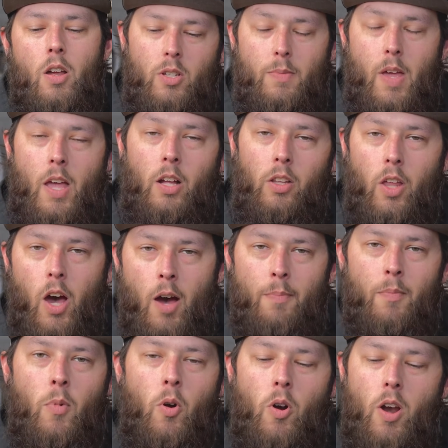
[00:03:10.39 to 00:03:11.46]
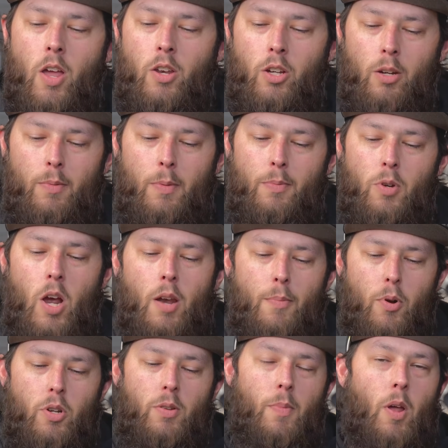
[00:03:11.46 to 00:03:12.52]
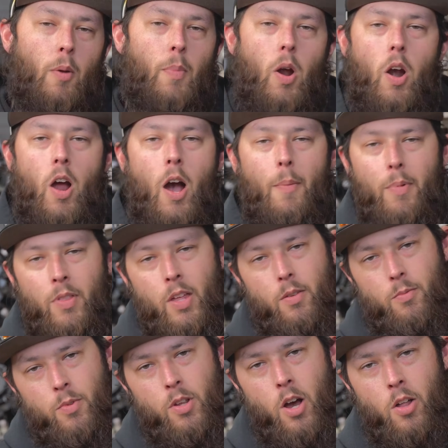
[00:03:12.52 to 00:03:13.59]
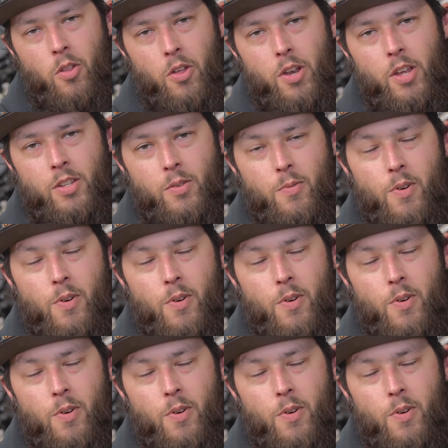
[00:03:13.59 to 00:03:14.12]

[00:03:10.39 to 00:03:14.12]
It's gonna be angled up more and you're gonna be trying to push a metal bar up, and that we all know it doesn't